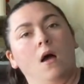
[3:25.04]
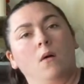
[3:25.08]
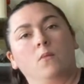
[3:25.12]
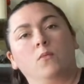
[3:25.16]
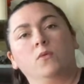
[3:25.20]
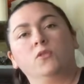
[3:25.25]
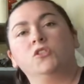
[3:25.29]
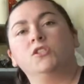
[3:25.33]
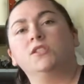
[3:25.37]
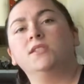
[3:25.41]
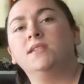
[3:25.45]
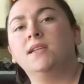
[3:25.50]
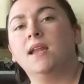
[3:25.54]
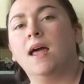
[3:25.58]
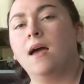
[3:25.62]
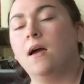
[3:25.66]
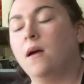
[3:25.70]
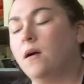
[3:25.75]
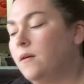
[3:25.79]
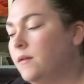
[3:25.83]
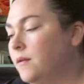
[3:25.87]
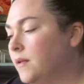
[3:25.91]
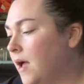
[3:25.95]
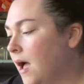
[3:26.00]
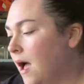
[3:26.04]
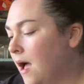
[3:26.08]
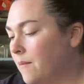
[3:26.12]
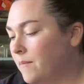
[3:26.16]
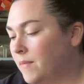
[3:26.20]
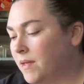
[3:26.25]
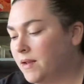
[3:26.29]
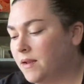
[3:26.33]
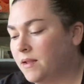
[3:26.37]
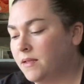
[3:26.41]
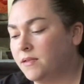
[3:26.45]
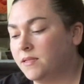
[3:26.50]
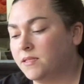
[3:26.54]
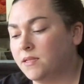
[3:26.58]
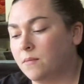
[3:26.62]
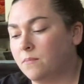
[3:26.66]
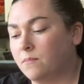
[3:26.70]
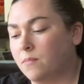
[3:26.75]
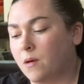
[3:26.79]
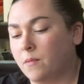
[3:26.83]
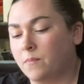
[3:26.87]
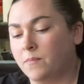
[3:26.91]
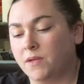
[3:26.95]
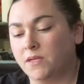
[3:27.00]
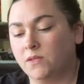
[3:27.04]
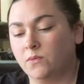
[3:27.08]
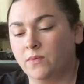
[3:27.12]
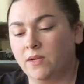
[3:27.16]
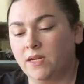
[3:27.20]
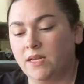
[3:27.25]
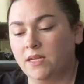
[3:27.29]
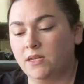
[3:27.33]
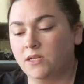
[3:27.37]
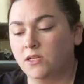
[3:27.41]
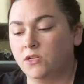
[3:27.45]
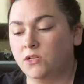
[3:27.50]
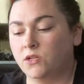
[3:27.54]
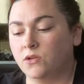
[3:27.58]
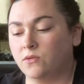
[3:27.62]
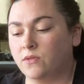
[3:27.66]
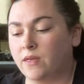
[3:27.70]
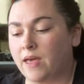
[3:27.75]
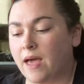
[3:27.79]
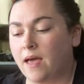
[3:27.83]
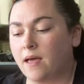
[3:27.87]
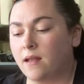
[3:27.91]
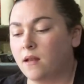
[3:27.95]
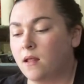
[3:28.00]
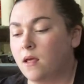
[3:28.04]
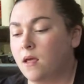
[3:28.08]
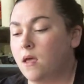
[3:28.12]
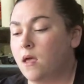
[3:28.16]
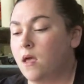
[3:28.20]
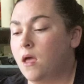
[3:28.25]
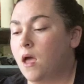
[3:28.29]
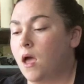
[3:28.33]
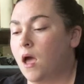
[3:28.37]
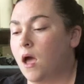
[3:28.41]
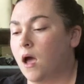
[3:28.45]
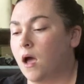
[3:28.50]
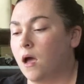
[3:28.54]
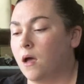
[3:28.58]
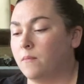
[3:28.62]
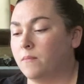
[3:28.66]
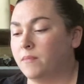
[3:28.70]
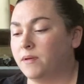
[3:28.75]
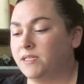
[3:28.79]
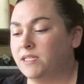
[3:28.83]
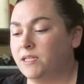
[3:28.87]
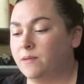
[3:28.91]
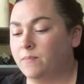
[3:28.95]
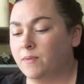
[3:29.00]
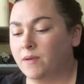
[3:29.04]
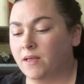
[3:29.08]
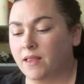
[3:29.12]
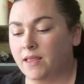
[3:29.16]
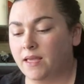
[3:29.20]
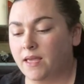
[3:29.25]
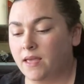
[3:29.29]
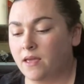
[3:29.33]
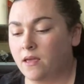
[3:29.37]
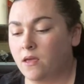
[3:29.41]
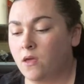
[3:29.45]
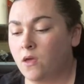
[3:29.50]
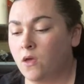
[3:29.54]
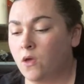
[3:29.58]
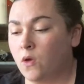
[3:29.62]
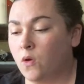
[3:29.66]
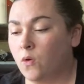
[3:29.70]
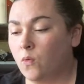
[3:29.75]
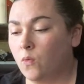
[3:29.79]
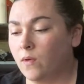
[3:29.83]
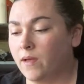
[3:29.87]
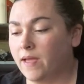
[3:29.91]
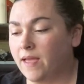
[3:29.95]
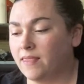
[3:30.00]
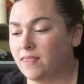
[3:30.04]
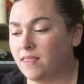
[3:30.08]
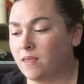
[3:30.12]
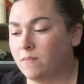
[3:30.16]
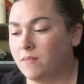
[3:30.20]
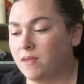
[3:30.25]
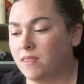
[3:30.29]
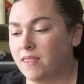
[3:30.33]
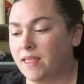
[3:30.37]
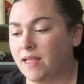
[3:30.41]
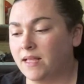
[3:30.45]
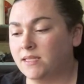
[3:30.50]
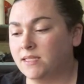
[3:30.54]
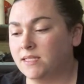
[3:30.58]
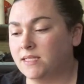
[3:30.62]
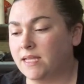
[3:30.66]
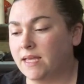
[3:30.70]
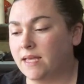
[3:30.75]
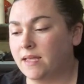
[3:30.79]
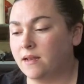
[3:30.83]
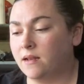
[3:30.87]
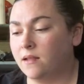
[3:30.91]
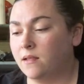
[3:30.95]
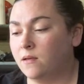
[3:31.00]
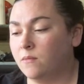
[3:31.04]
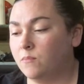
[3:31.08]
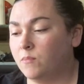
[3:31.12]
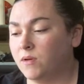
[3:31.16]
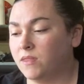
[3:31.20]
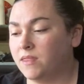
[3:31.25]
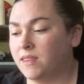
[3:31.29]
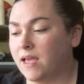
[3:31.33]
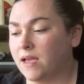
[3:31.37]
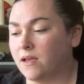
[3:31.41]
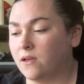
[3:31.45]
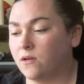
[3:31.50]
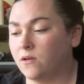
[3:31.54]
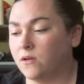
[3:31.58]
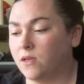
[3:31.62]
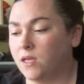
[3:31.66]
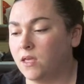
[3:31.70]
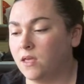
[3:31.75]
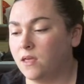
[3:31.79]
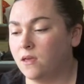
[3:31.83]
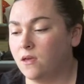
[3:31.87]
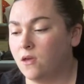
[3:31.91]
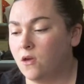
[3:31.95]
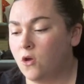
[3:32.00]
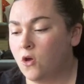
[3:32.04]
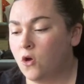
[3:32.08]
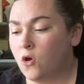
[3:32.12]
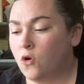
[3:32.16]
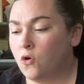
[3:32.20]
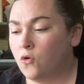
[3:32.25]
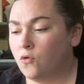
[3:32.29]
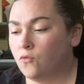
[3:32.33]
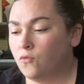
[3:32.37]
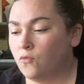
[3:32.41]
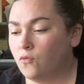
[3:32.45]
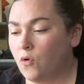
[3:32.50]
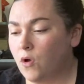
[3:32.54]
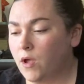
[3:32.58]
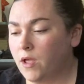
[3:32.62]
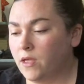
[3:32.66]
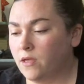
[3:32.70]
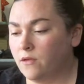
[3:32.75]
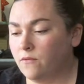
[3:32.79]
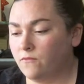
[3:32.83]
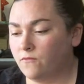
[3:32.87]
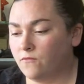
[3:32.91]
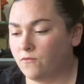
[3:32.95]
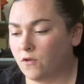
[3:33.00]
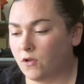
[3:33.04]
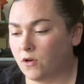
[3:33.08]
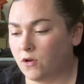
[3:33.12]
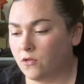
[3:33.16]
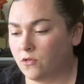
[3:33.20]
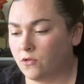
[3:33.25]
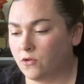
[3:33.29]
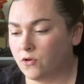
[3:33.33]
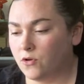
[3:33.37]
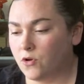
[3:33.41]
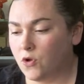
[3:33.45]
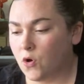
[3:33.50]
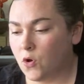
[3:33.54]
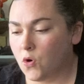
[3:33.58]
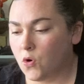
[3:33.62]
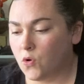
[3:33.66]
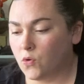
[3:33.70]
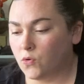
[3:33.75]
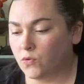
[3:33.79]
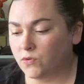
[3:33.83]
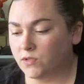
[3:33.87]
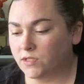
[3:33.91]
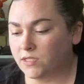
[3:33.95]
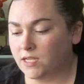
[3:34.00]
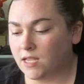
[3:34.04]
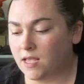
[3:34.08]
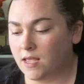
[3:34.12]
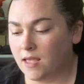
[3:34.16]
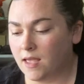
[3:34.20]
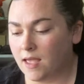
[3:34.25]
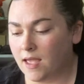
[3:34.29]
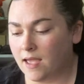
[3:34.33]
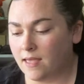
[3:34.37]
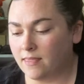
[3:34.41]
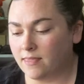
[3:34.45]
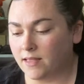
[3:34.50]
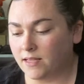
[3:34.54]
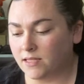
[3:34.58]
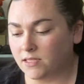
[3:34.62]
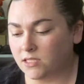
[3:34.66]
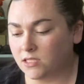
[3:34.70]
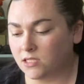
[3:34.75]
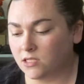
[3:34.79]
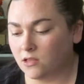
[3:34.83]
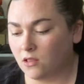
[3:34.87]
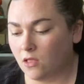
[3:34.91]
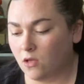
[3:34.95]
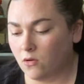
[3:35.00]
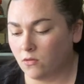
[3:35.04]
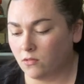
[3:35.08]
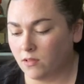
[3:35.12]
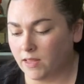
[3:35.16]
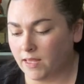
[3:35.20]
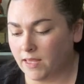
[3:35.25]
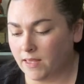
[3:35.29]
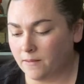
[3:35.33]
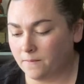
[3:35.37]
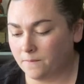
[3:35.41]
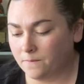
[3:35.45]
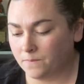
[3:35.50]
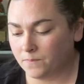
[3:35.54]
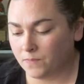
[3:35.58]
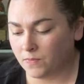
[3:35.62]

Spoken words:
which is not uncommon. Some puppies, we need to do that. But typically, we'll get them in that sit, put that cookie right in front of their nose, and then slowly